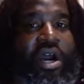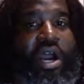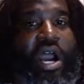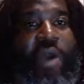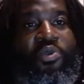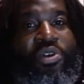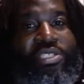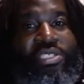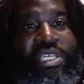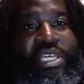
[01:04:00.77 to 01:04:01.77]
I want to
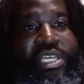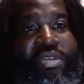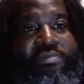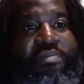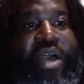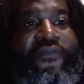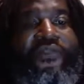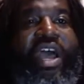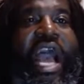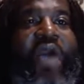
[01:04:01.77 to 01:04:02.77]
see, matter of
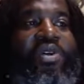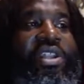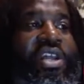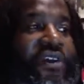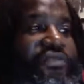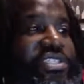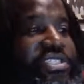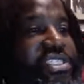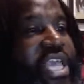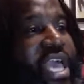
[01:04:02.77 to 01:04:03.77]
fact, I would love to see a